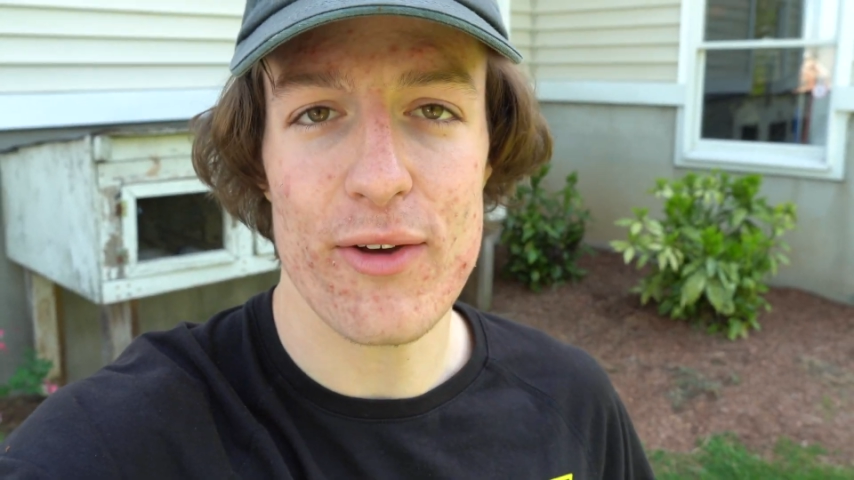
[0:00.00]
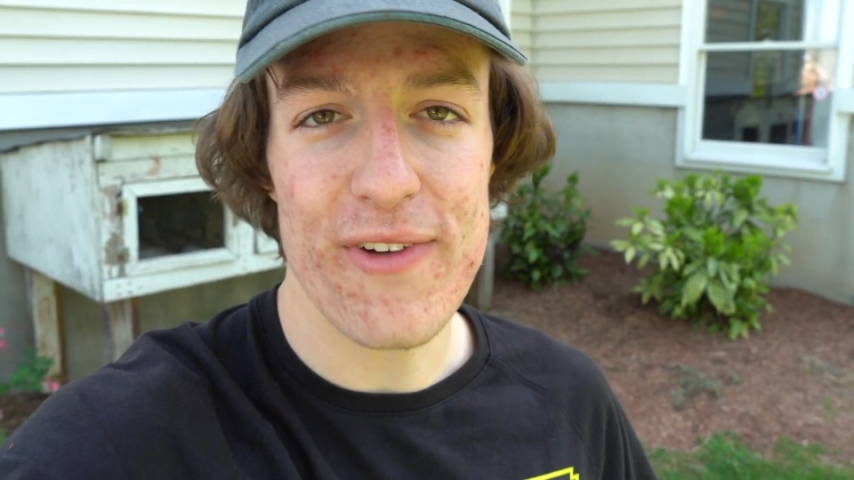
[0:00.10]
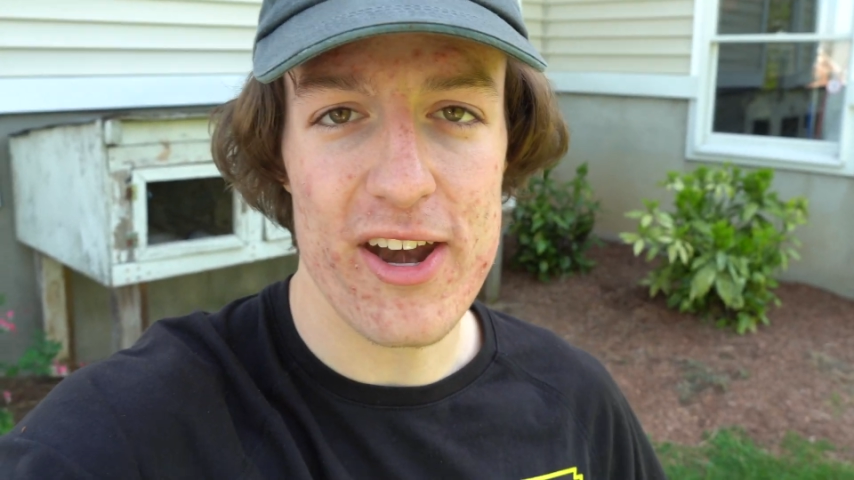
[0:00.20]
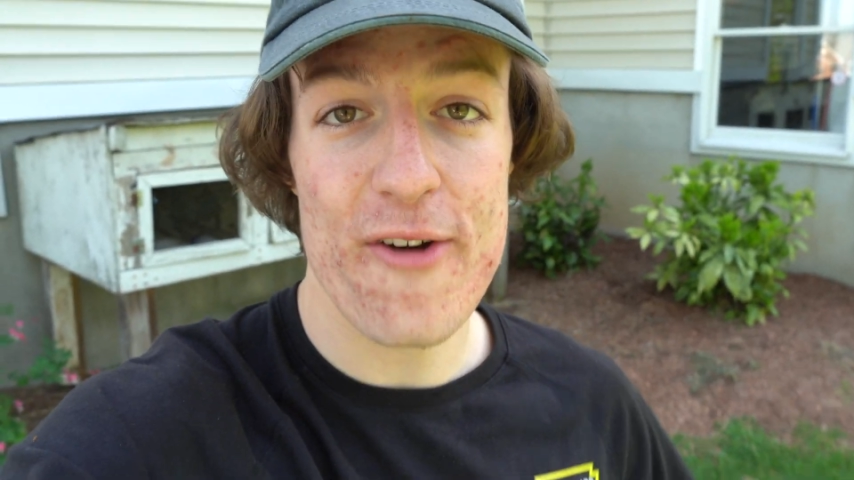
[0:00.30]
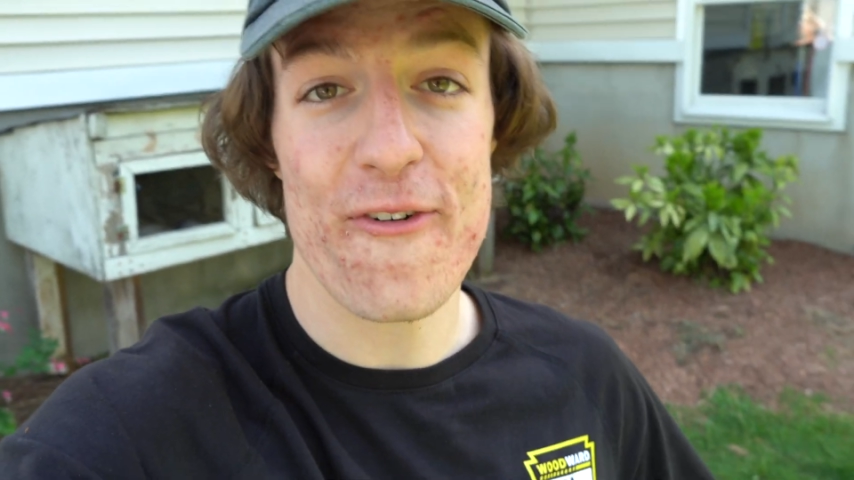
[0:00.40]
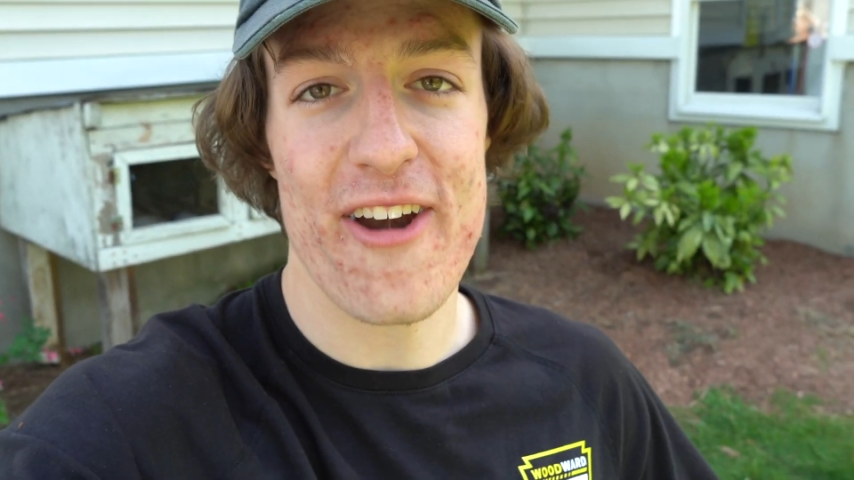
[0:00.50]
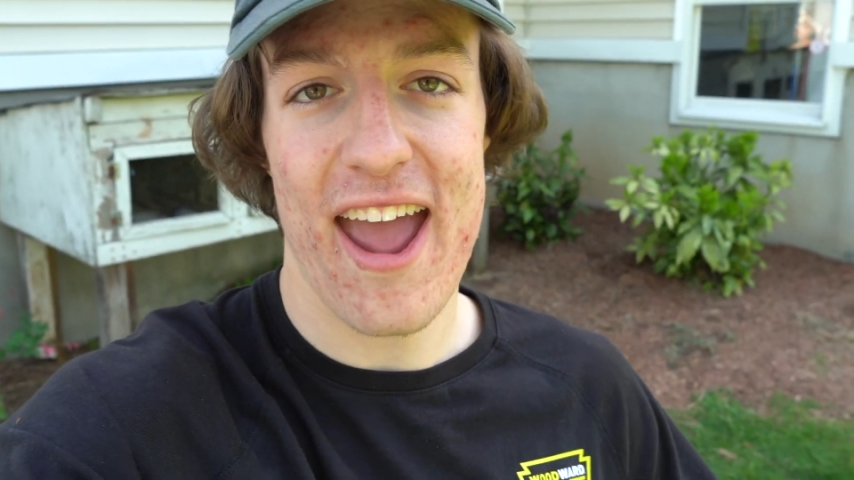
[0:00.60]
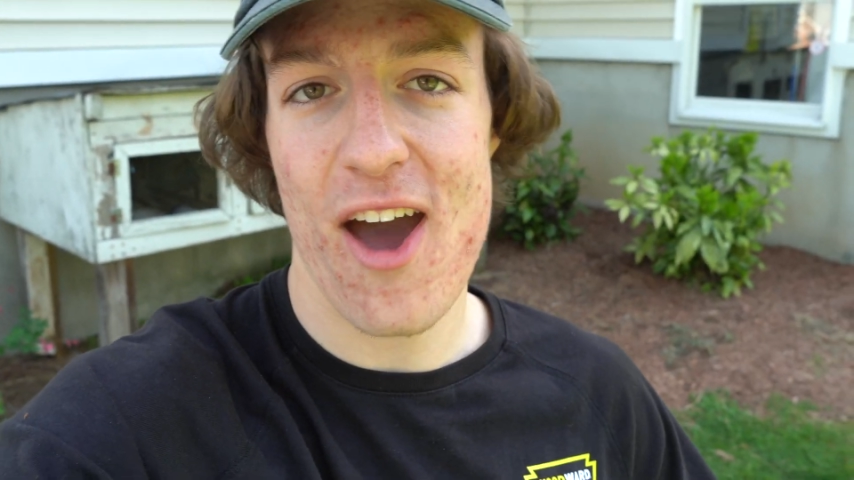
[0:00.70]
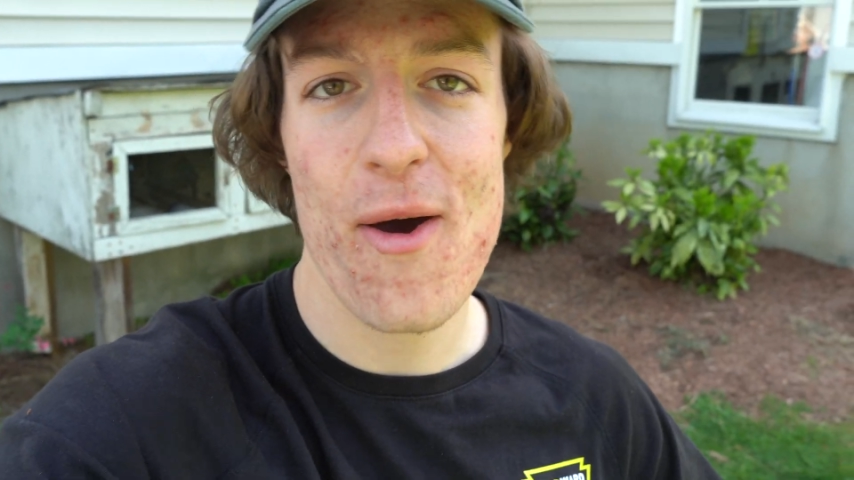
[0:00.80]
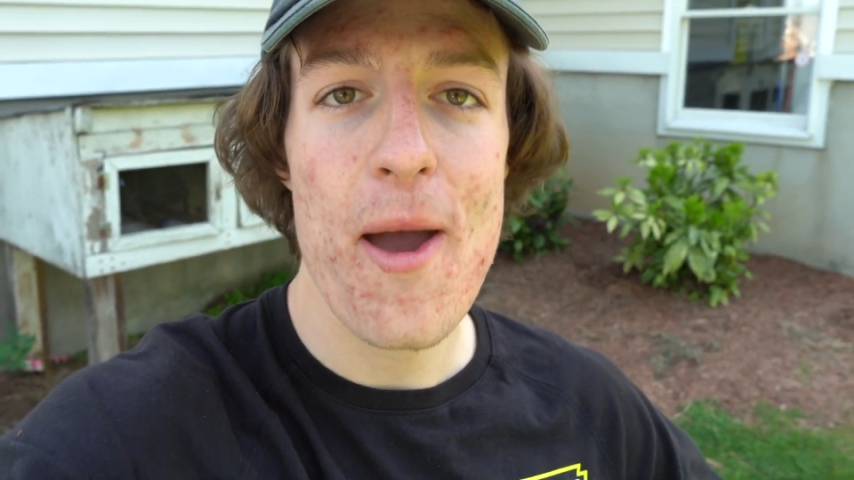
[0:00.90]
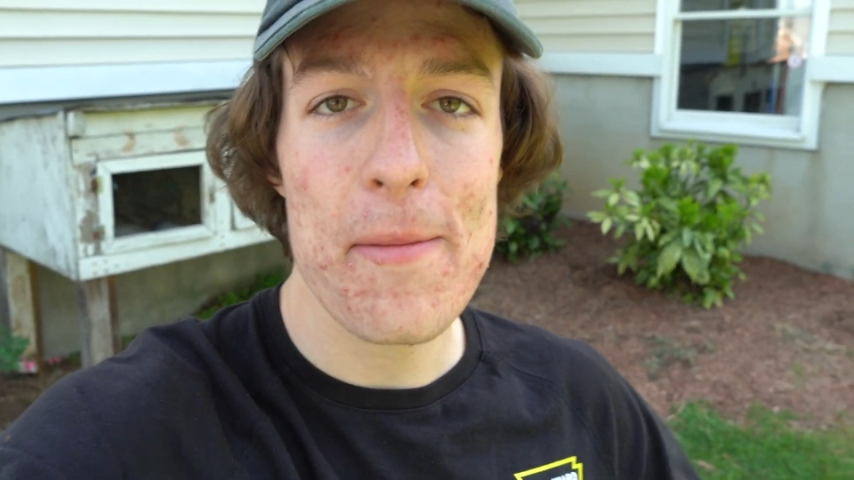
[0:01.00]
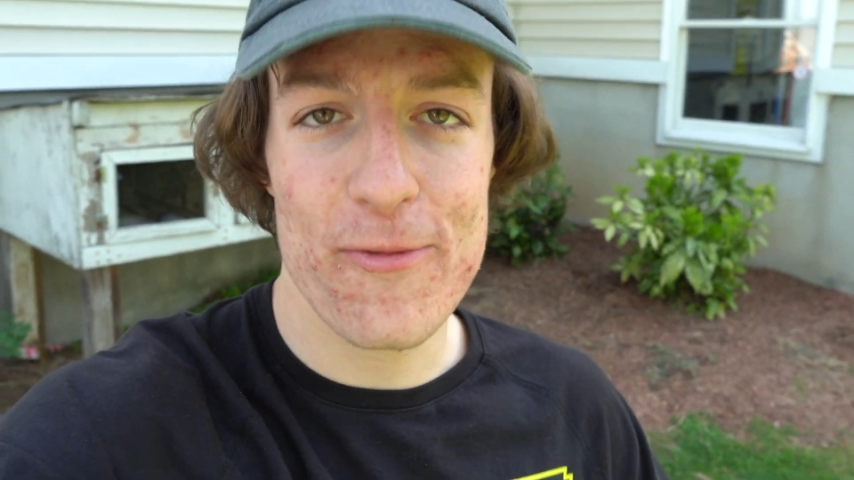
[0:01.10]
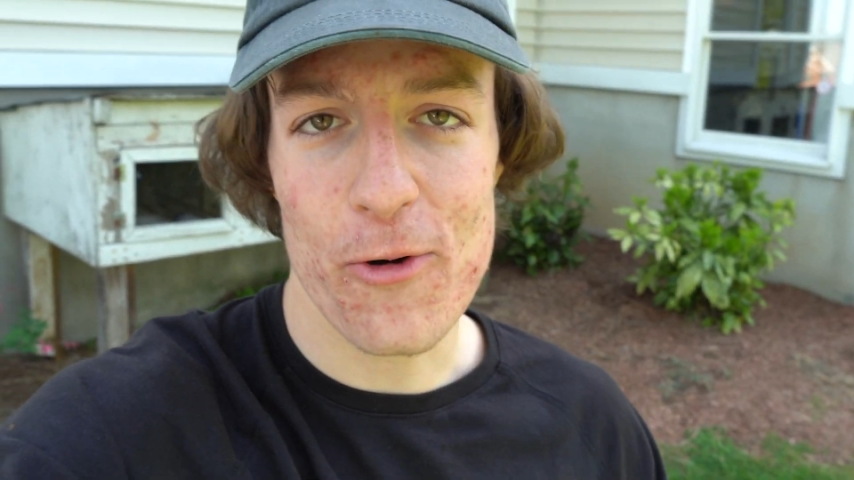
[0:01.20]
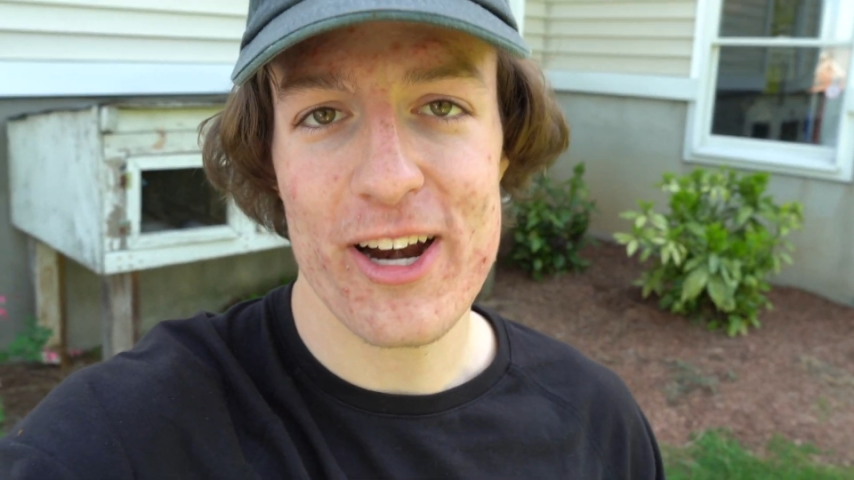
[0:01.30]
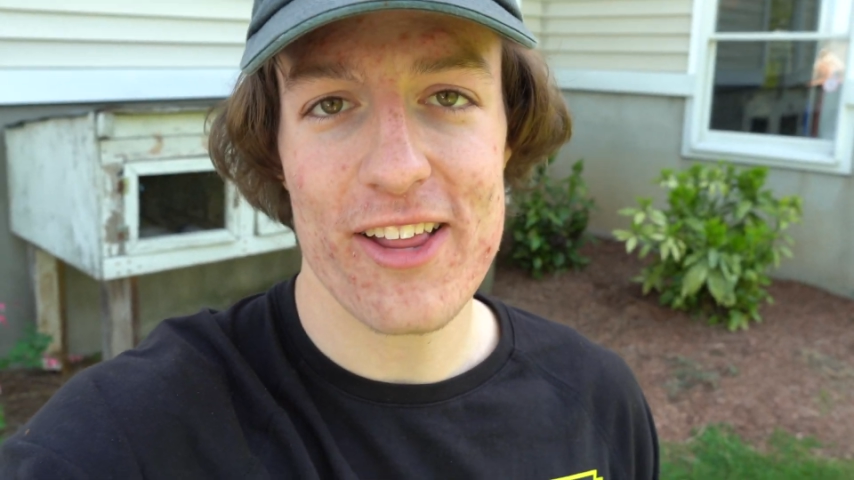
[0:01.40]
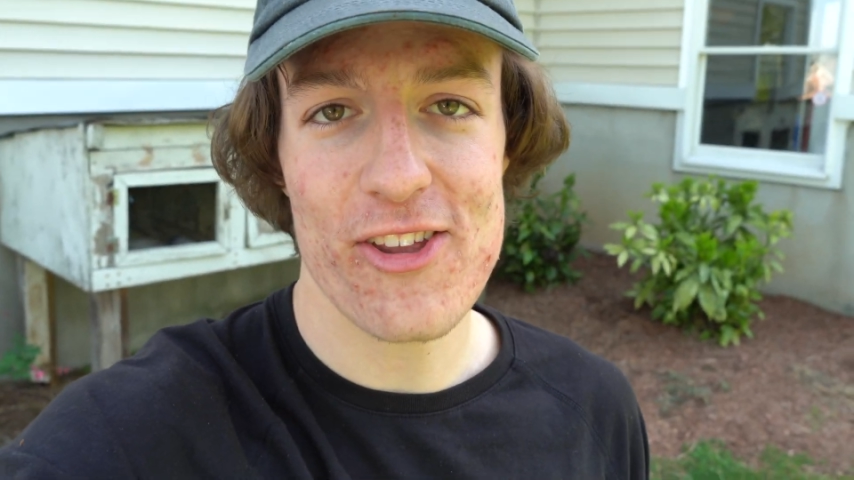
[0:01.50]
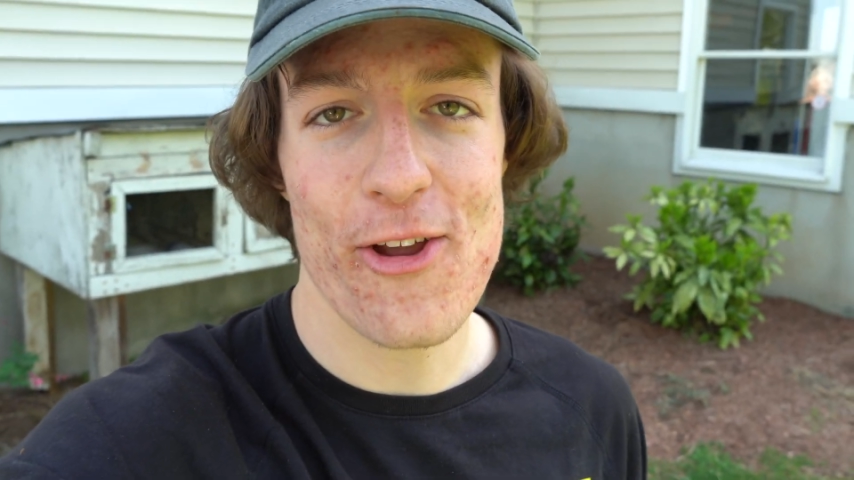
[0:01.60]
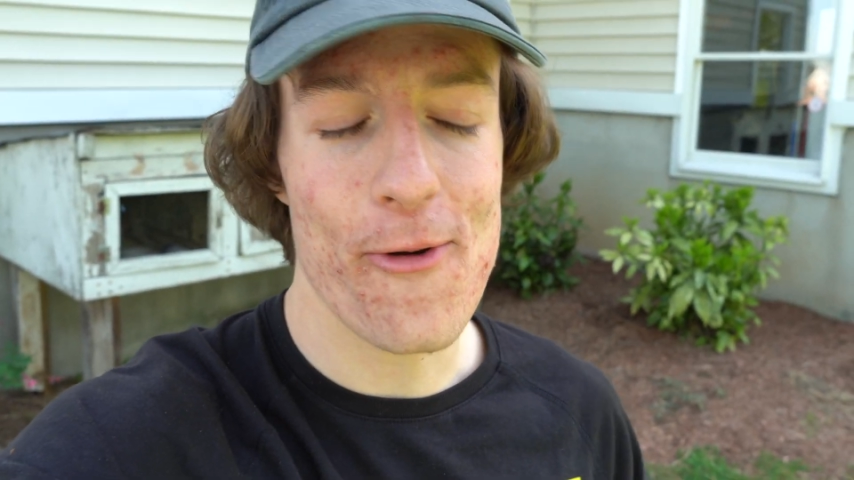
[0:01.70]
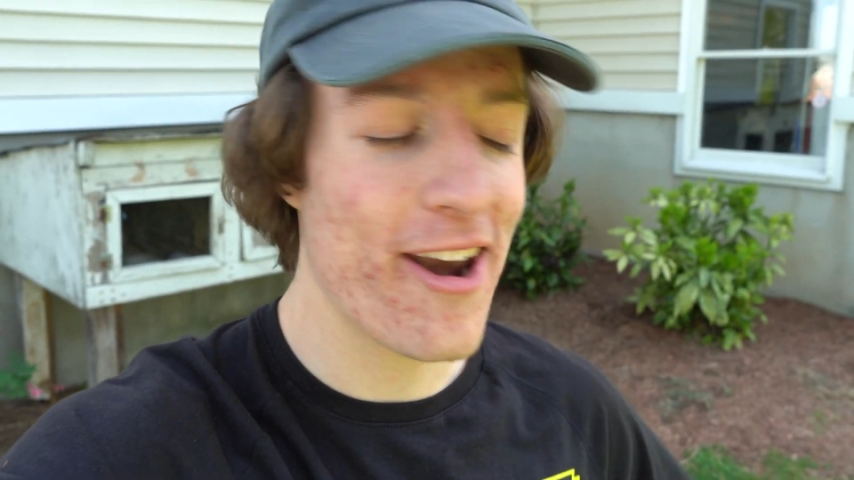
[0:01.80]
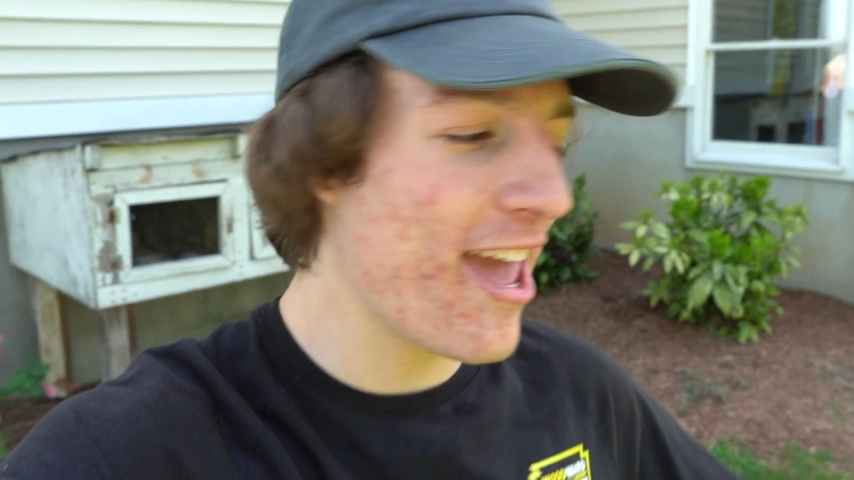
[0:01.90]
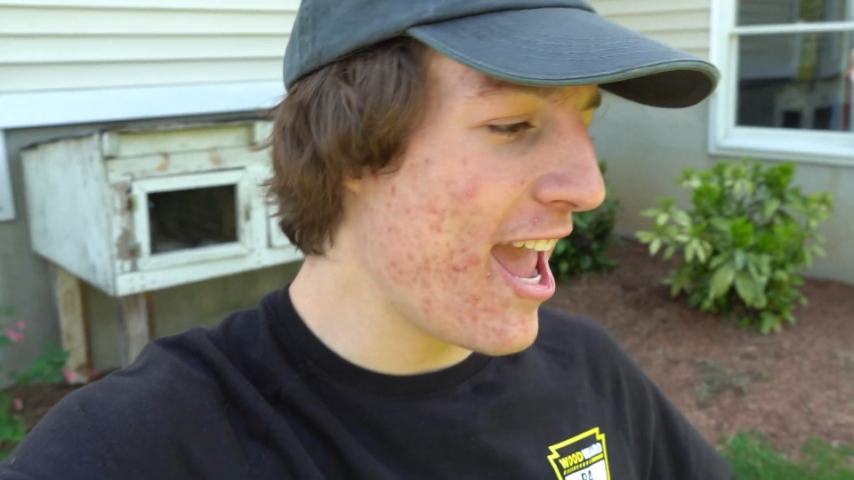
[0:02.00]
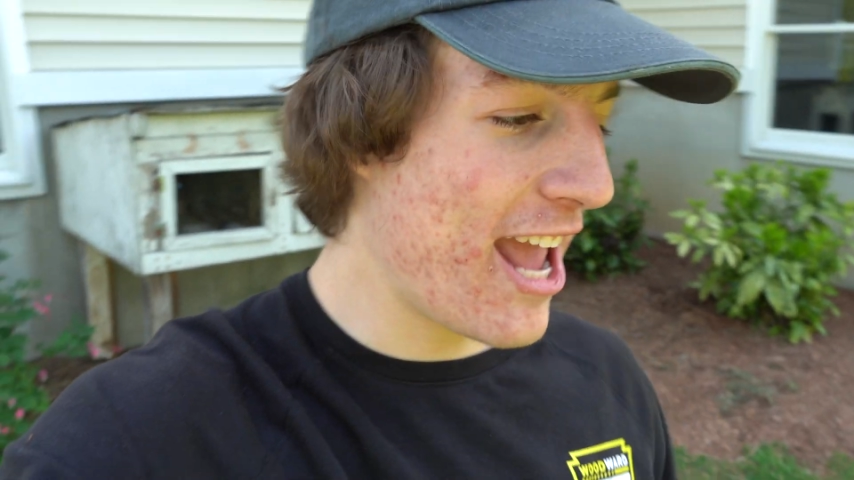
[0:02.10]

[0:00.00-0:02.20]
fender for now before I get the new one.